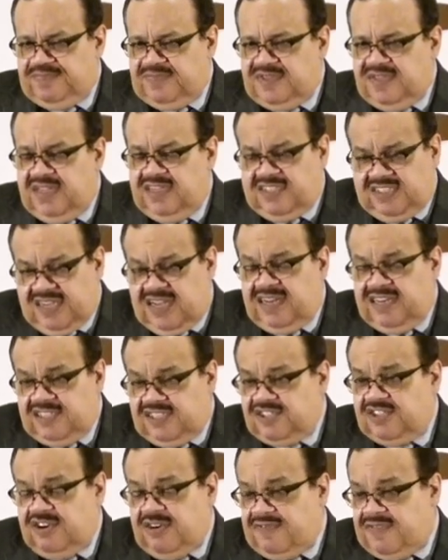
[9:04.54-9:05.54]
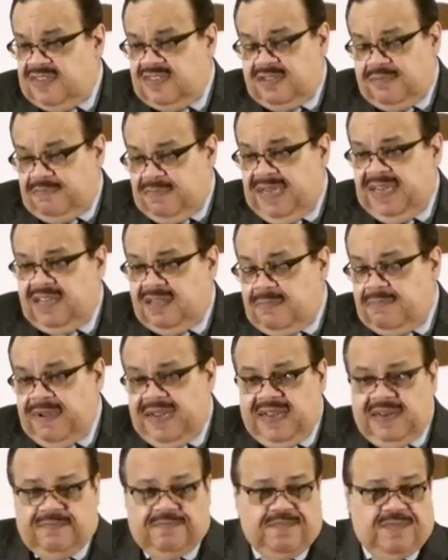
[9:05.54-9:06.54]
He sent a servant to meet the man.
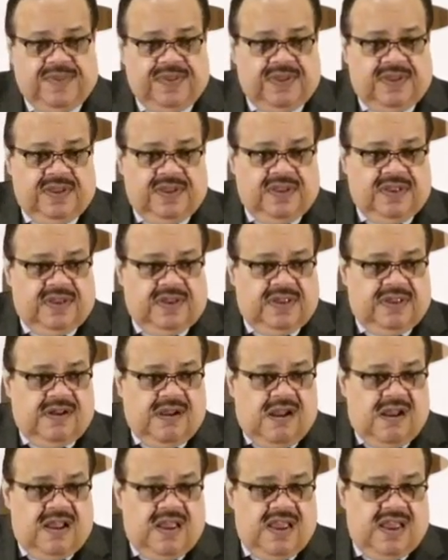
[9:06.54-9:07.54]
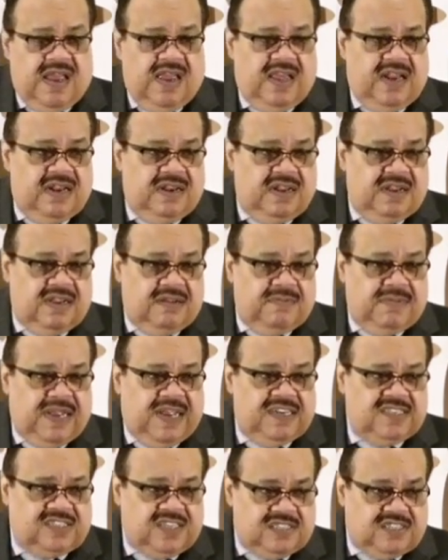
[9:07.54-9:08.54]
And the
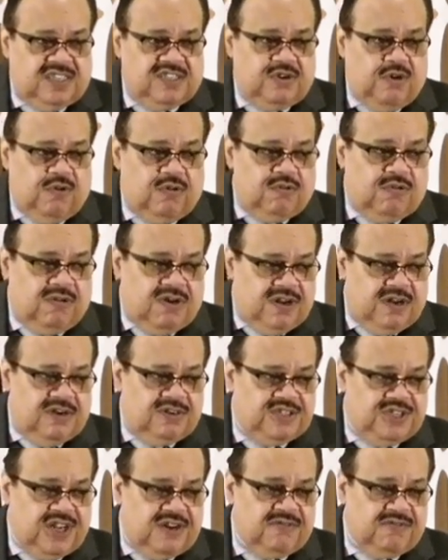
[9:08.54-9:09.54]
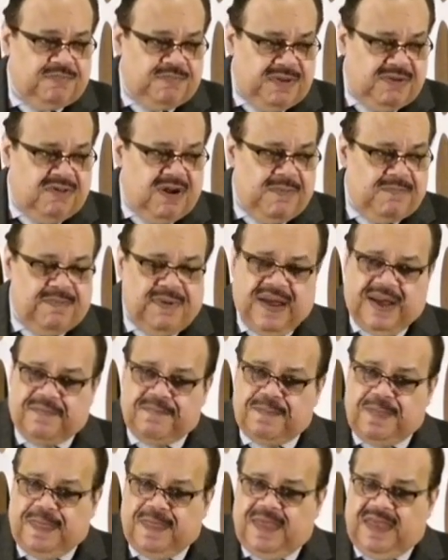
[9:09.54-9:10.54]
man said, just hold on here, General, be right back.
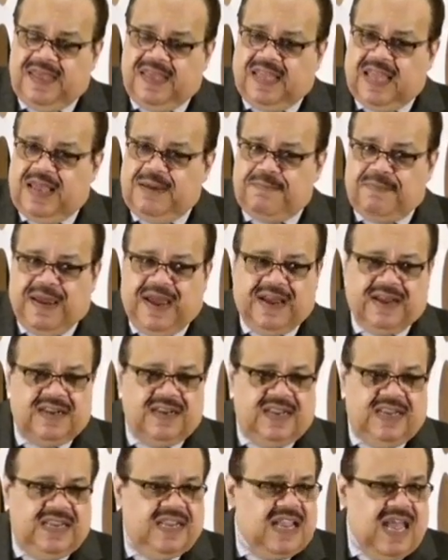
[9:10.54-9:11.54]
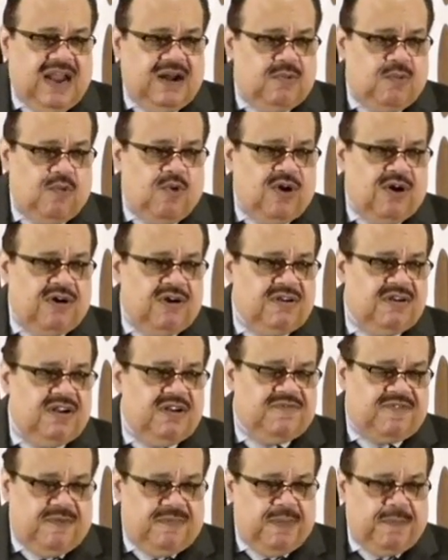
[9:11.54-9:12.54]
He came back, he got a word
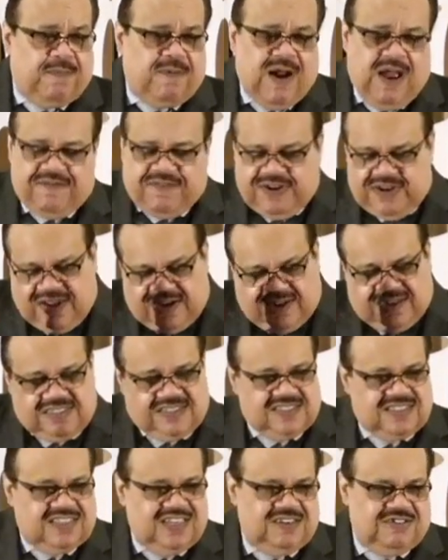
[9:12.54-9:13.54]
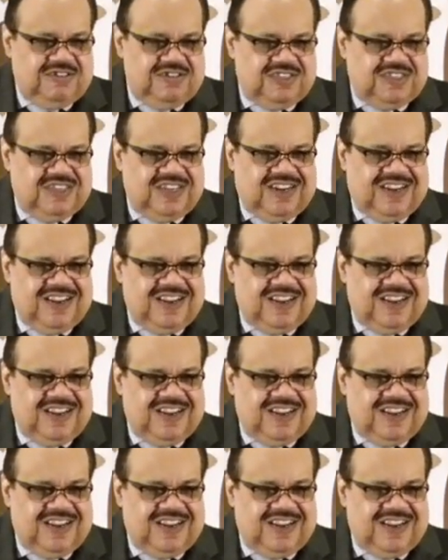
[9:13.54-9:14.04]
from the prophet. Now, this is interesting.